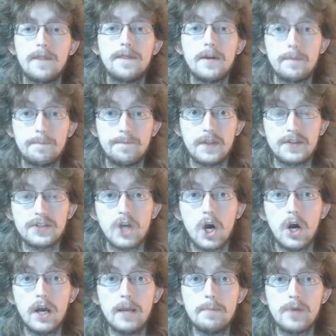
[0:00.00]
the
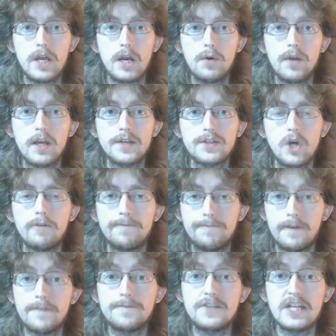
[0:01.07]
time period of
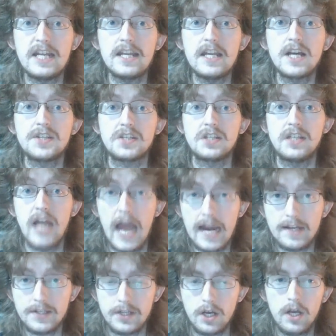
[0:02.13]
15 years
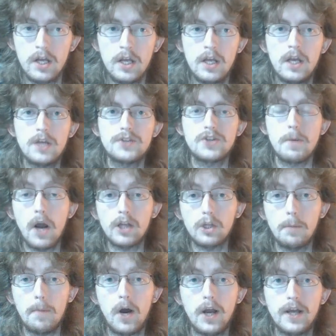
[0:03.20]
later. So
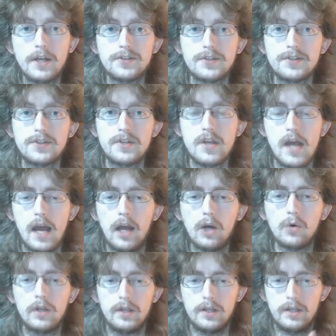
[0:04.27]
Michael Myers is
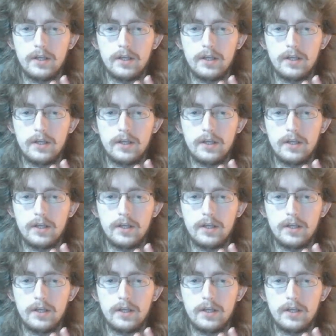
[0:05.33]
now